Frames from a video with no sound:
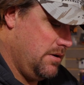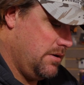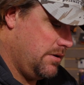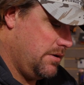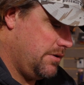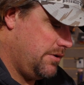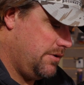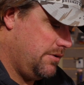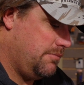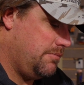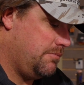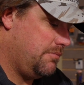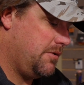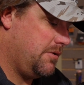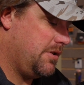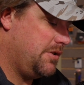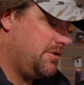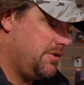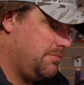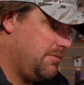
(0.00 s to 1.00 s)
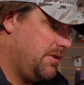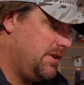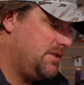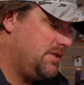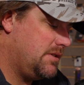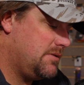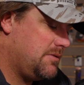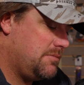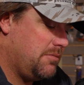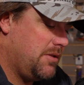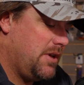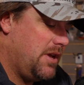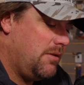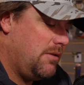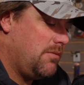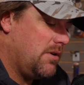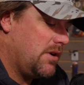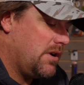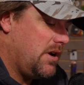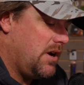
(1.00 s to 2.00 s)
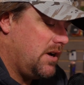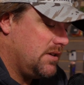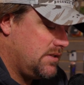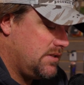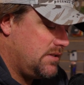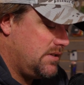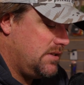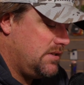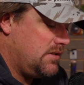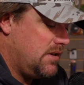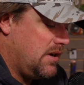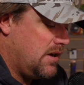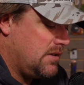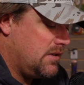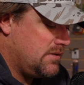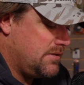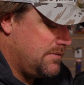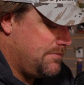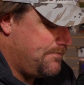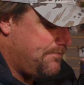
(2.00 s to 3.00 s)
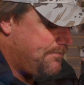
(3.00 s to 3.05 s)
Could you please explain what causes these knots?"